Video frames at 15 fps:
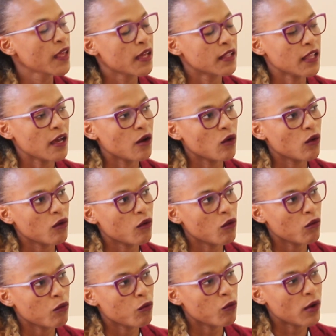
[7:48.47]
Now,
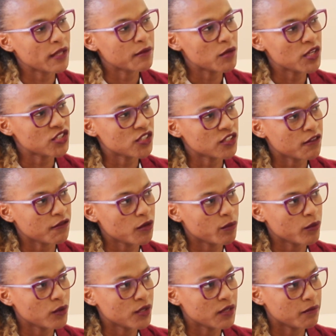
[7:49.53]
what measures have you
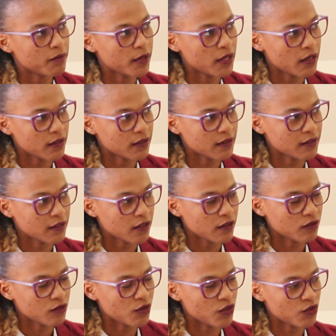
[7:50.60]
put in place
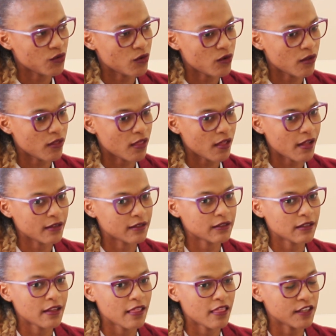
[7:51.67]
to ensure
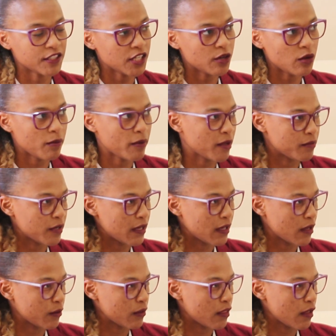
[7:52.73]
that the general public
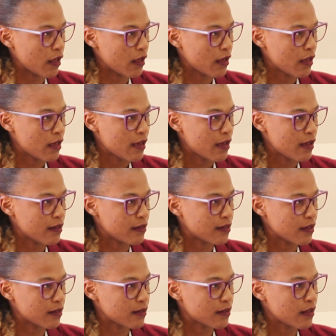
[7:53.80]
out there is
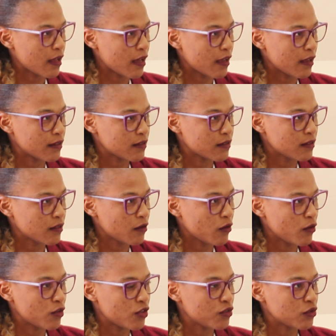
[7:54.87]
sensitized
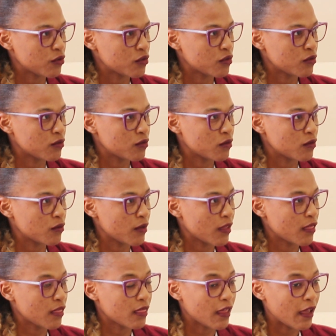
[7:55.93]
on issues to do
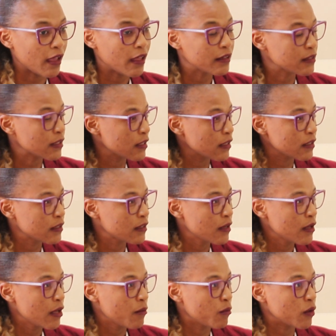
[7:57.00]
with the internet?
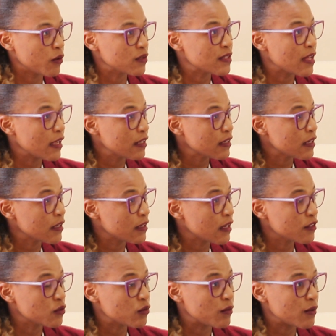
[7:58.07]
Because the internet
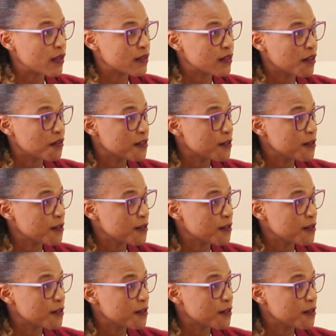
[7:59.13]
has to be a safe